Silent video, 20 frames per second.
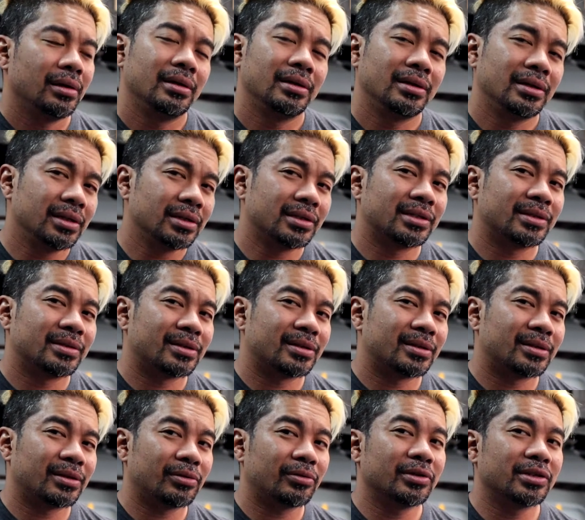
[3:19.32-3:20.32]
These
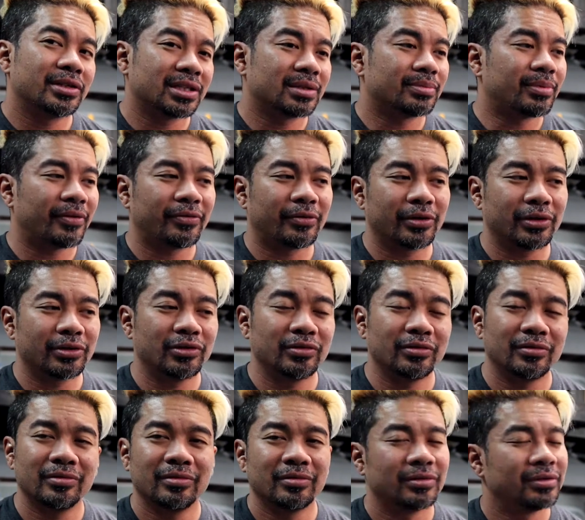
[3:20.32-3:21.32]
36 by
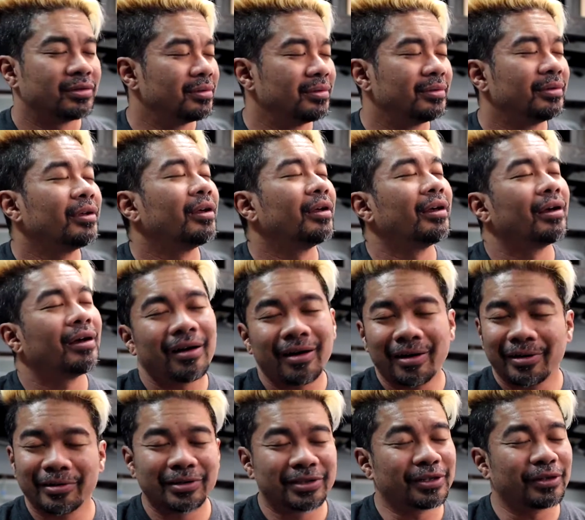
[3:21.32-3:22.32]
42
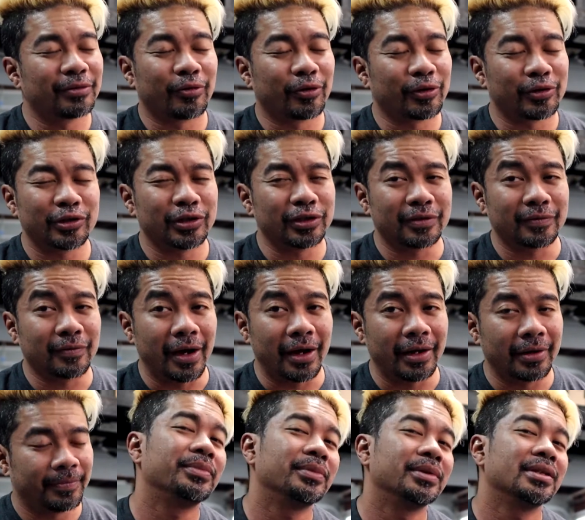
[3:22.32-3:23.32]
are just gonna work just
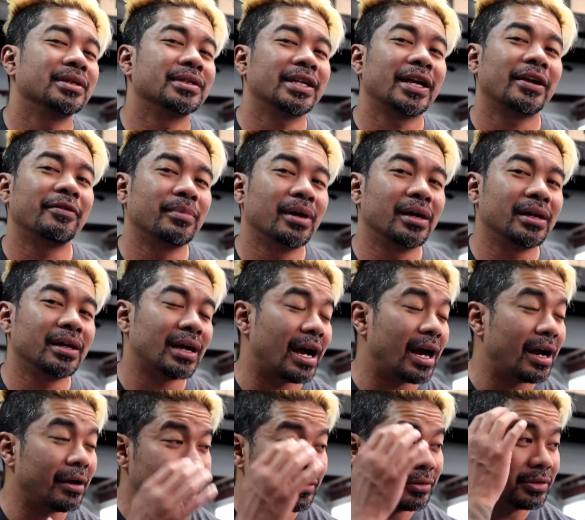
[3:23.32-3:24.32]
fine. To save money,
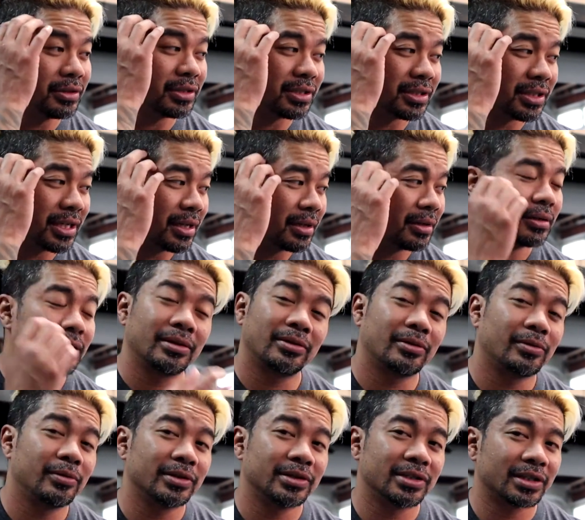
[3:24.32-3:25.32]
I would just get the
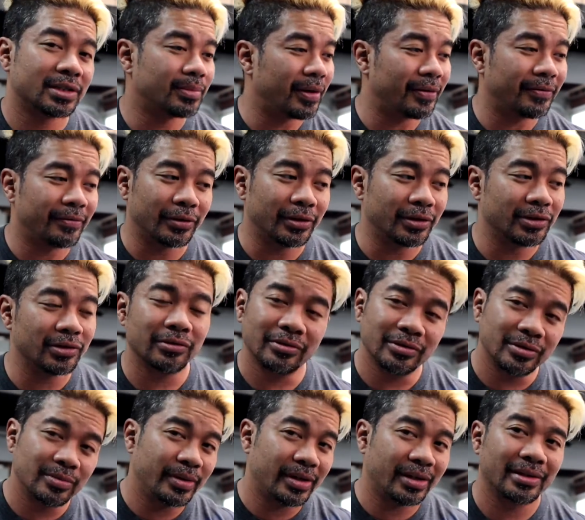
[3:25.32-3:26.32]
36 by
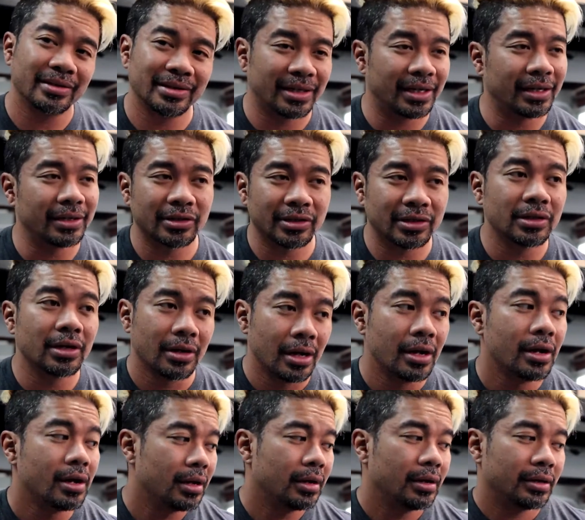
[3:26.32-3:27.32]
42s, because
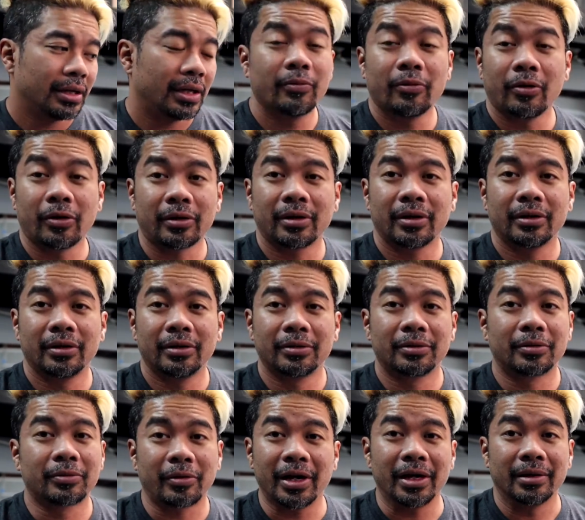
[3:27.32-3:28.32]
they work
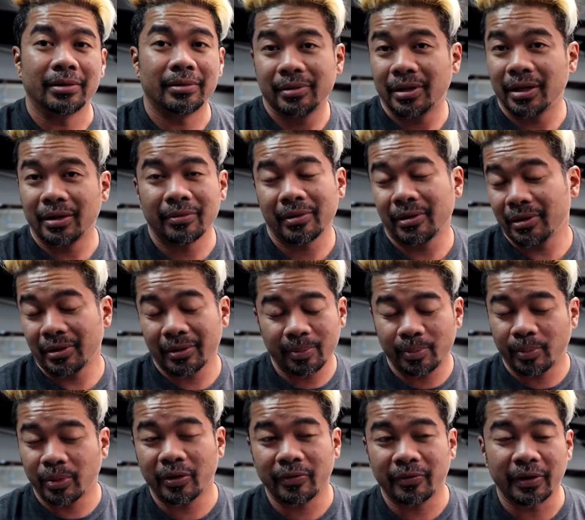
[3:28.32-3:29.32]
great. They're
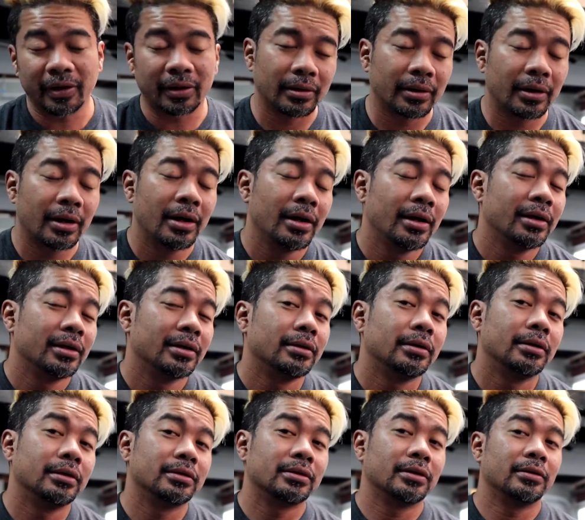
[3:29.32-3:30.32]
perfect.
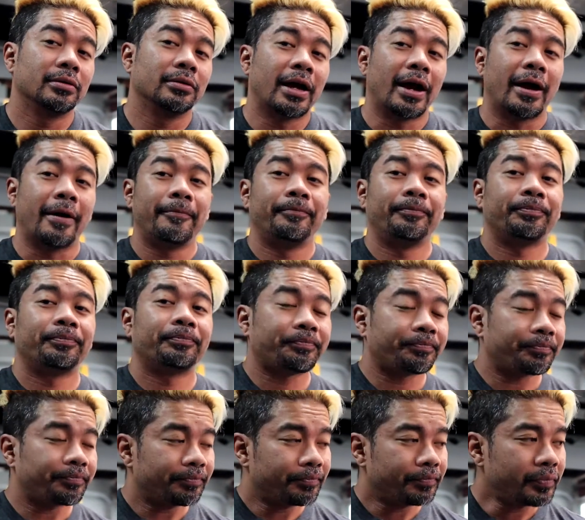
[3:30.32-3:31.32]
So yeah,
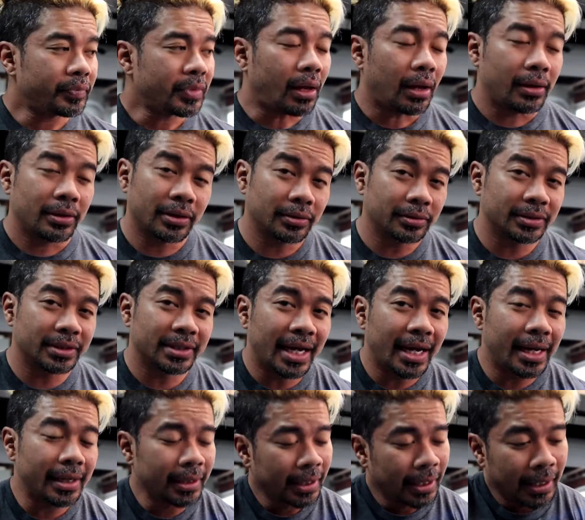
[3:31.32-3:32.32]
so there's
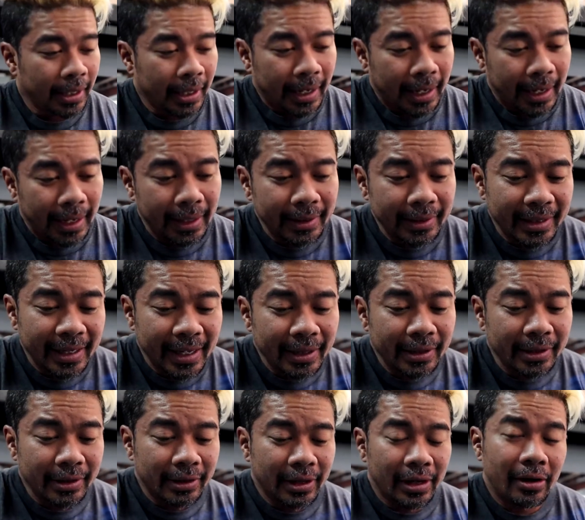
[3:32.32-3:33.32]
that. And
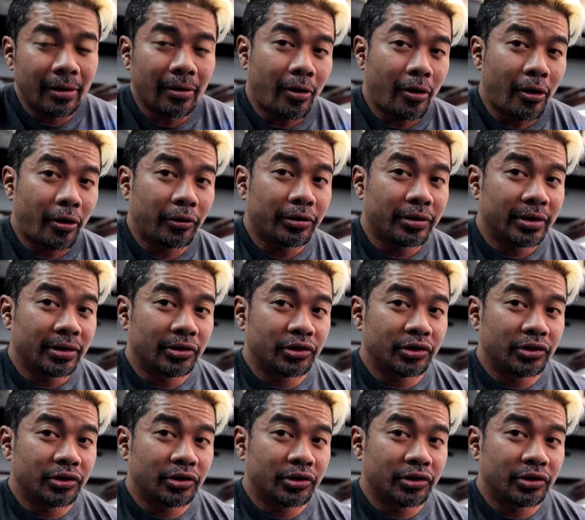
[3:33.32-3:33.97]
then there are the